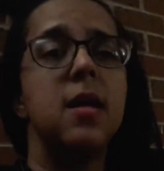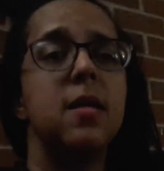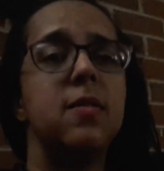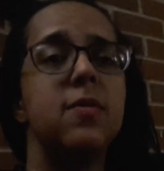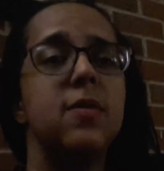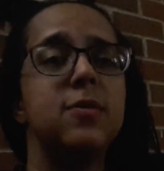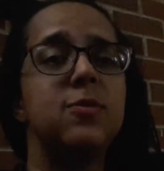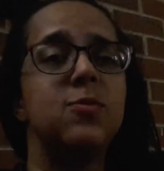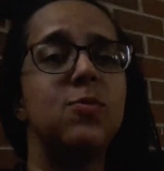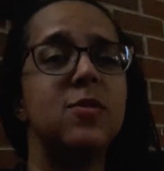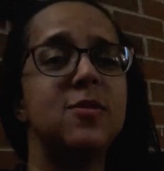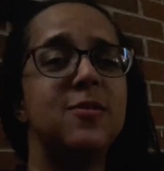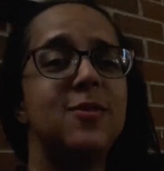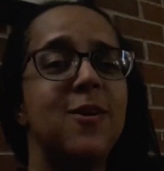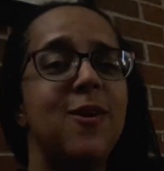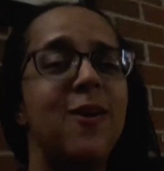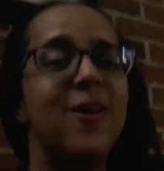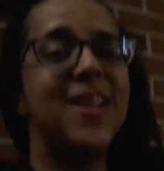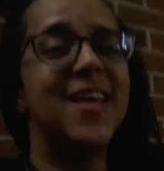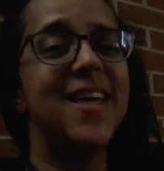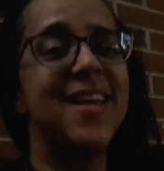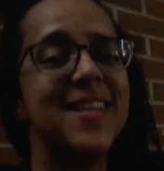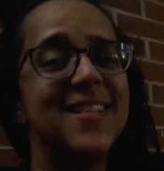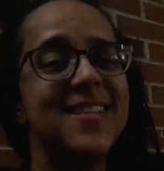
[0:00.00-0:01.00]
This one's
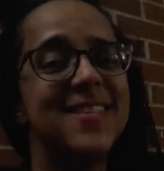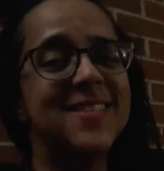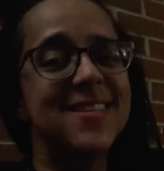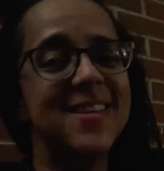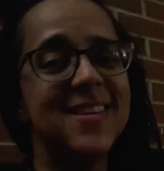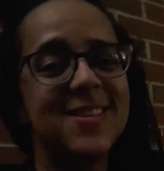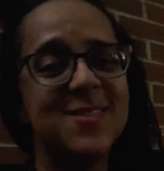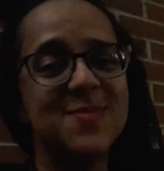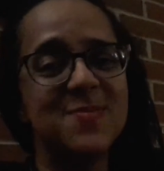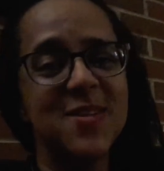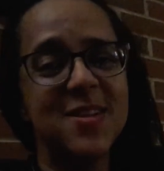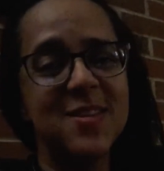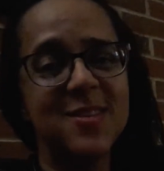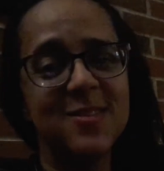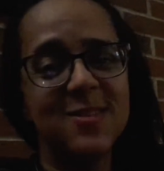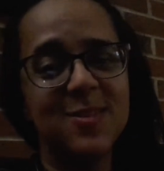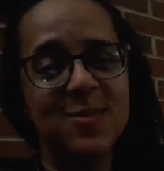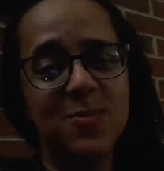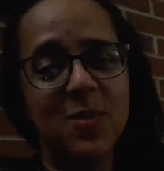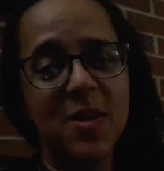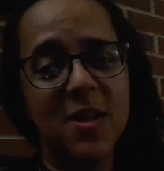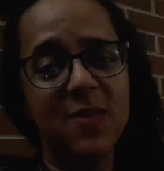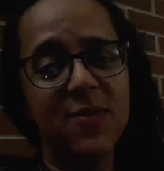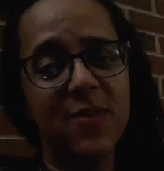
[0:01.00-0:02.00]
already at 6 minutes
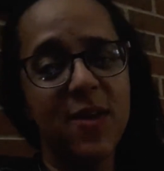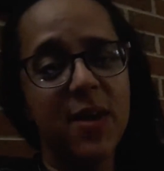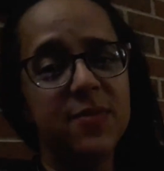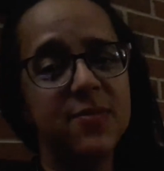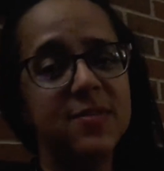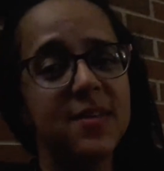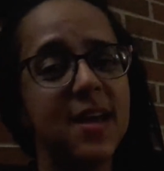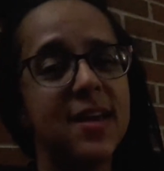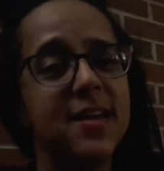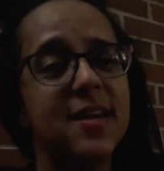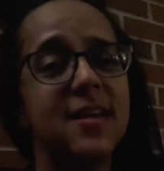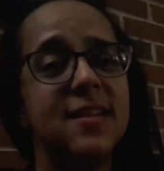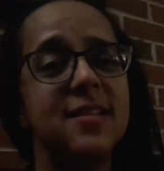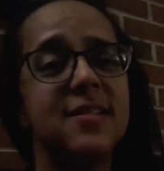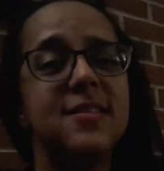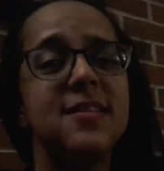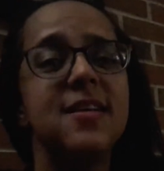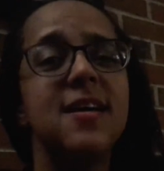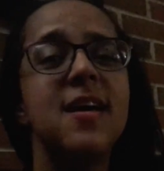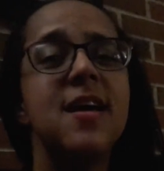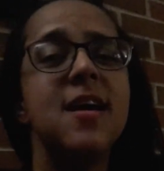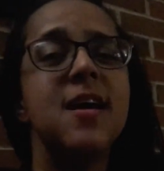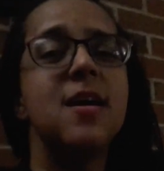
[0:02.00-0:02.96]
and 25 seconds.